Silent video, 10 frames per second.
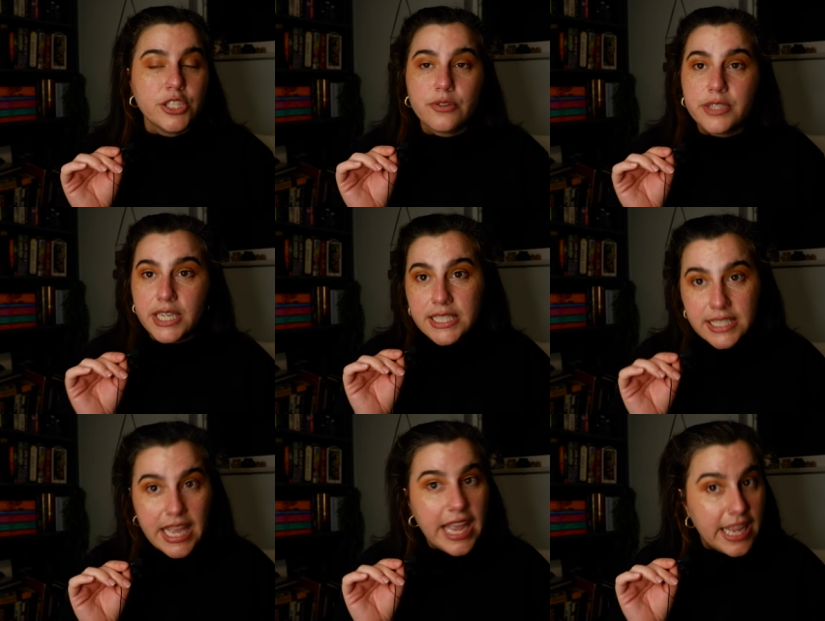So it does
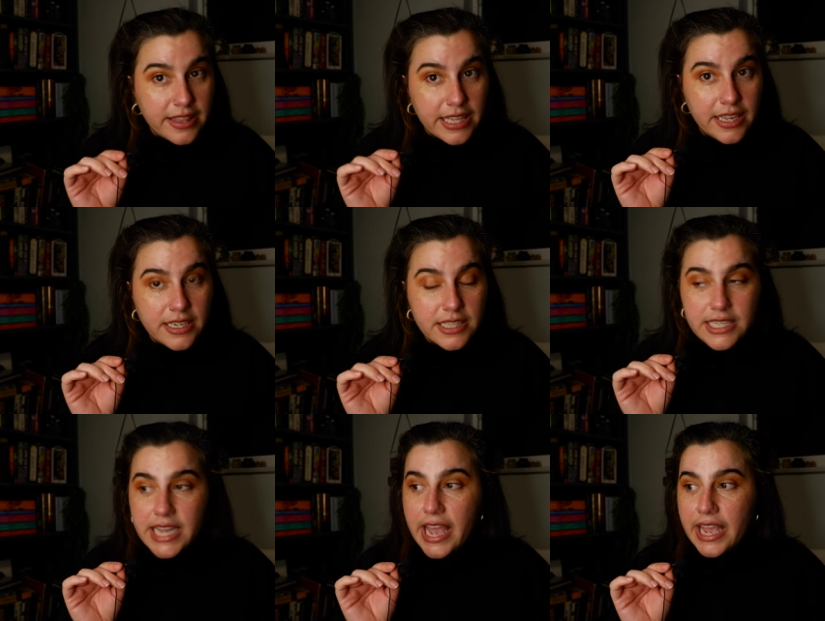say at the end of
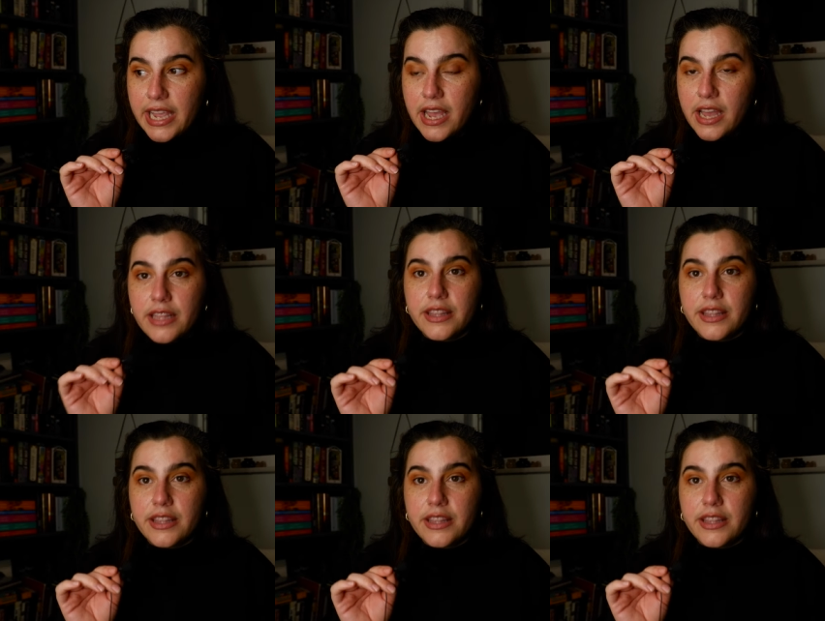the day